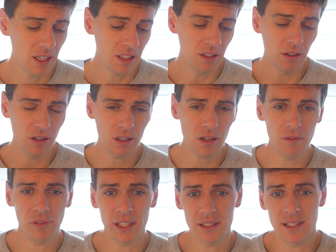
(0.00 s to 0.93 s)
You got
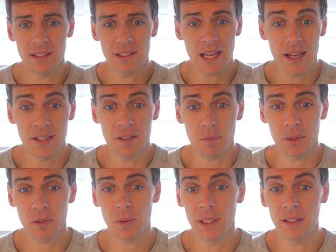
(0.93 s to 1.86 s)
conflicting standards
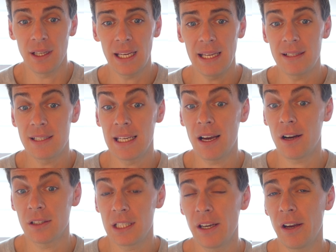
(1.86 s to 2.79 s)
between the ET
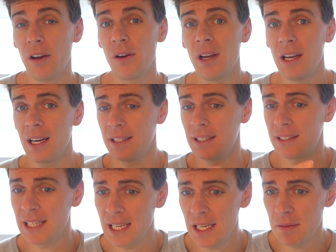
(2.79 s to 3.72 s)
RTO and the
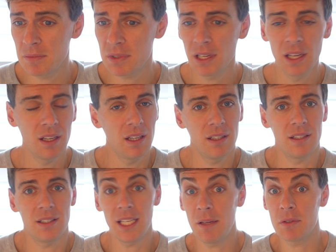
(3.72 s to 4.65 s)
teams.
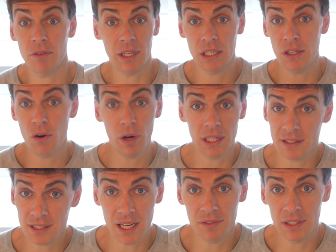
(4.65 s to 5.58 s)
The teams are ignoring
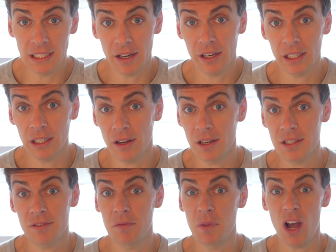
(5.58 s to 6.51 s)
the safety
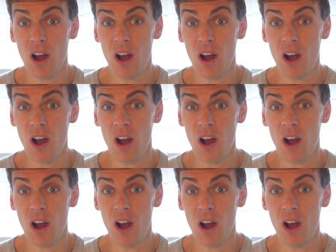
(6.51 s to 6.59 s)
guidelines from the